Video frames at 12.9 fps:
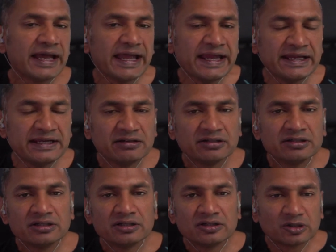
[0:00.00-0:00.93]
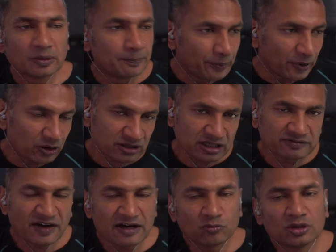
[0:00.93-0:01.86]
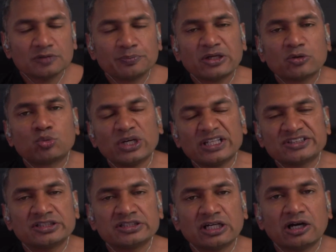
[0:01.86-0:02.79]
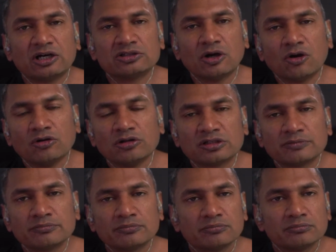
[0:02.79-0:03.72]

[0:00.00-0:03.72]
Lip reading: In the book that will be written on Oldham,